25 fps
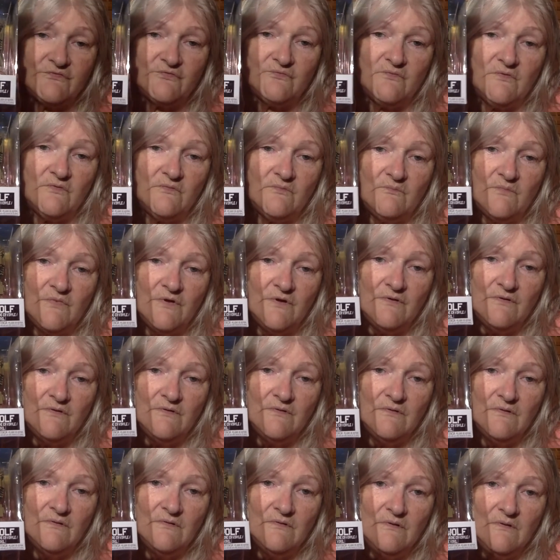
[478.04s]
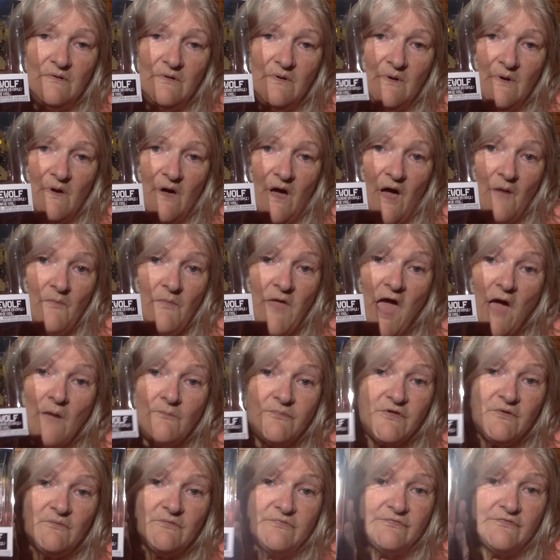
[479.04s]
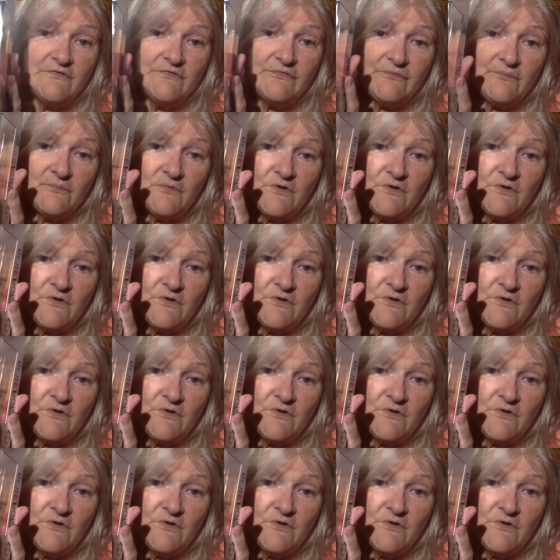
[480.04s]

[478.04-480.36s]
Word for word: to him. I'm happy with this